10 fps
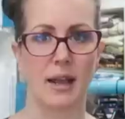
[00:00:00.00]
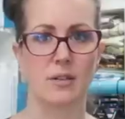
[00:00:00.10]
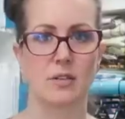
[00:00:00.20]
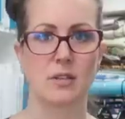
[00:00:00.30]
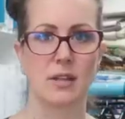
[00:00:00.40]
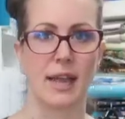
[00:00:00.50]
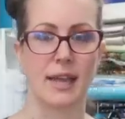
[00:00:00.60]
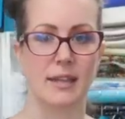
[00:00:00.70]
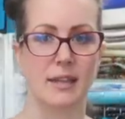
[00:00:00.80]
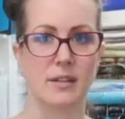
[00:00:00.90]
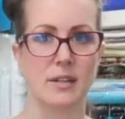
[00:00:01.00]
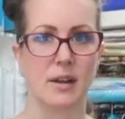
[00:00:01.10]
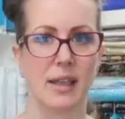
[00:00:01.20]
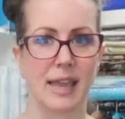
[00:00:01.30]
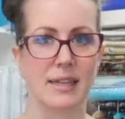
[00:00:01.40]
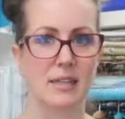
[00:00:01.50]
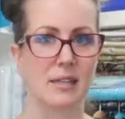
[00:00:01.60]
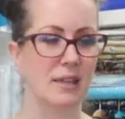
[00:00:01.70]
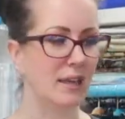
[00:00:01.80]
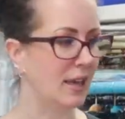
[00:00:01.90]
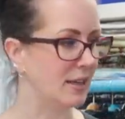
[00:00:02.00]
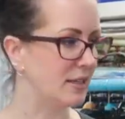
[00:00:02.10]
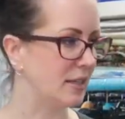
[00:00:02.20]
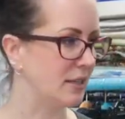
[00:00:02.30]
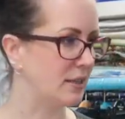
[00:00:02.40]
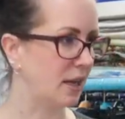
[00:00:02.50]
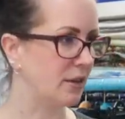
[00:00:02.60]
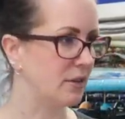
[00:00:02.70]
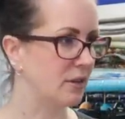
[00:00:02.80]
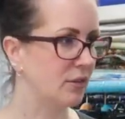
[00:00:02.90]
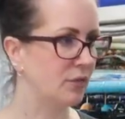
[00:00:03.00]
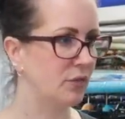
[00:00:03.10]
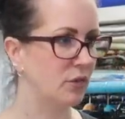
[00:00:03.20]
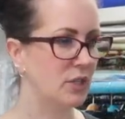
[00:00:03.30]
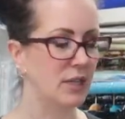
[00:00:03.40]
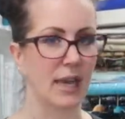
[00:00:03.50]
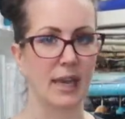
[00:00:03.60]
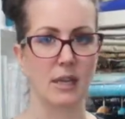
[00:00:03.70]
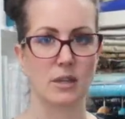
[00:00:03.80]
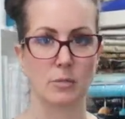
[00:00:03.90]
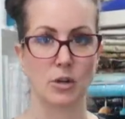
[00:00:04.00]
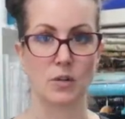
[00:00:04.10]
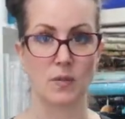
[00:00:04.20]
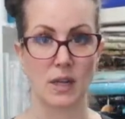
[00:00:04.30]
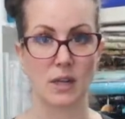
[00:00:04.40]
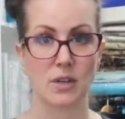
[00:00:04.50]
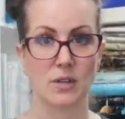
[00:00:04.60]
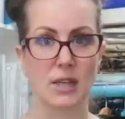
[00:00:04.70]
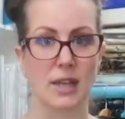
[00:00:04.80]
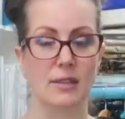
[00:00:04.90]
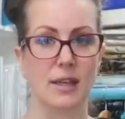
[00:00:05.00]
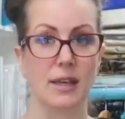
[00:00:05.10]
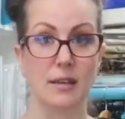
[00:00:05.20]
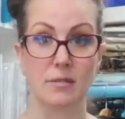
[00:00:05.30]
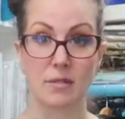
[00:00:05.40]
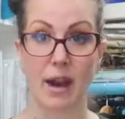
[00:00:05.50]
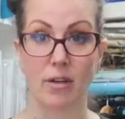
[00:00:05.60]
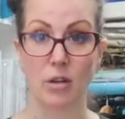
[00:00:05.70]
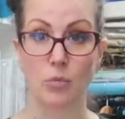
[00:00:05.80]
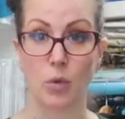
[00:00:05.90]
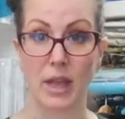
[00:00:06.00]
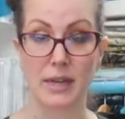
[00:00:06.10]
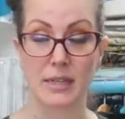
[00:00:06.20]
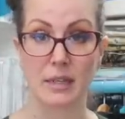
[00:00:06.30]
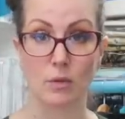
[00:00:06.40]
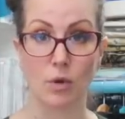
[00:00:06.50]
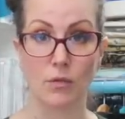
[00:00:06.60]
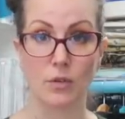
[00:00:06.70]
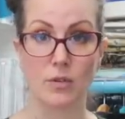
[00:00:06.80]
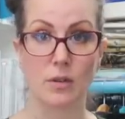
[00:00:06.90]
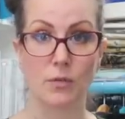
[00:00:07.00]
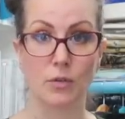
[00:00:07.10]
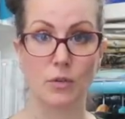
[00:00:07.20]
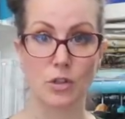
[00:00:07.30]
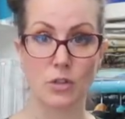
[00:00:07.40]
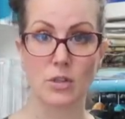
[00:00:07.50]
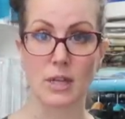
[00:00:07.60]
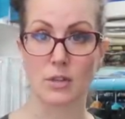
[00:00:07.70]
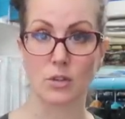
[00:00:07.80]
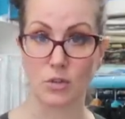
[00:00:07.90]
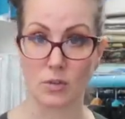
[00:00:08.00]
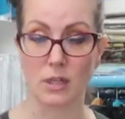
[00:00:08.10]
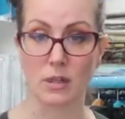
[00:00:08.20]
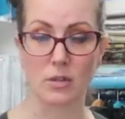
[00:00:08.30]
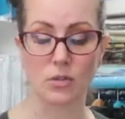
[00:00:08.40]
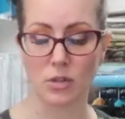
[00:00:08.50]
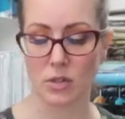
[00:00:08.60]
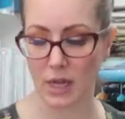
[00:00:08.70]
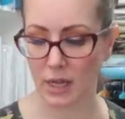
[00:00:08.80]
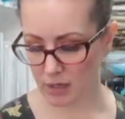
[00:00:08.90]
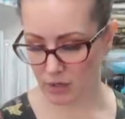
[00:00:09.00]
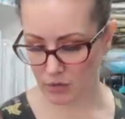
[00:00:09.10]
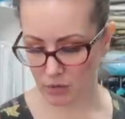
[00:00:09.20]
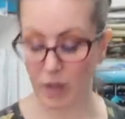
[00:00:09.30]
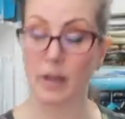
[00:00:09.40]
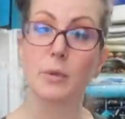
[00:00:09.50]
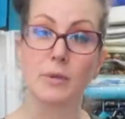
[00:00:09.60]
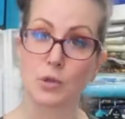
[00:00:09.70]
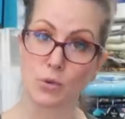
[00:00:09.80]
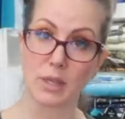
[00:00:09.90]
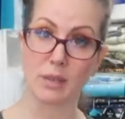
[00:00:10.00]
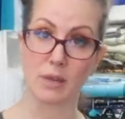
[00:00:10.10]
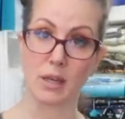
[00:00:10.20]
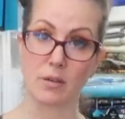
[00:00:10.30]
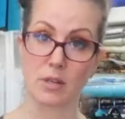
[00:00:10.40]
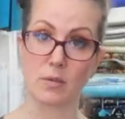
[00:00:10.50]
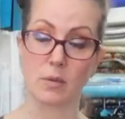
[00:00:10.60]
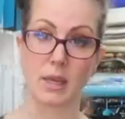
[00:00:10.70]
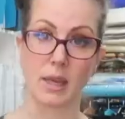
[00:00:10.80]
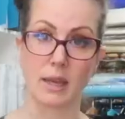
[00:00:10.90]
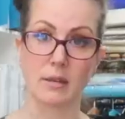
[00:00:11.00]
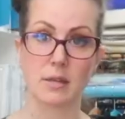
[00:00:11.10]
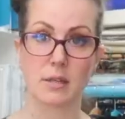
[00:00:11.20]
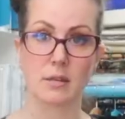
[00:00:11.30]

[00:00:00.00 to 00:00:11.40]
house and get the editing done for today and tomorrow's videos, and then carry on editing the waffles for Tuesday because you're seeing this on Tuesday. So I hope you enjoyed the videos over the weekend.